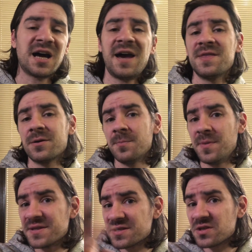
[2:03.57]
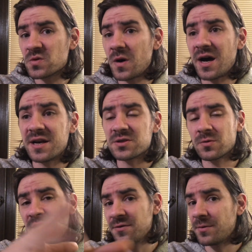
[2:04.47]
either business-wise
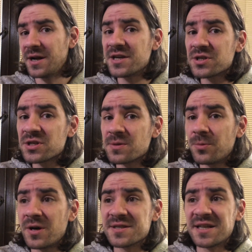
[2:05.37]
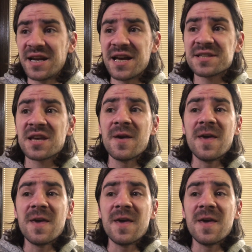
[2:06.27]
or either relationship-wise, that is,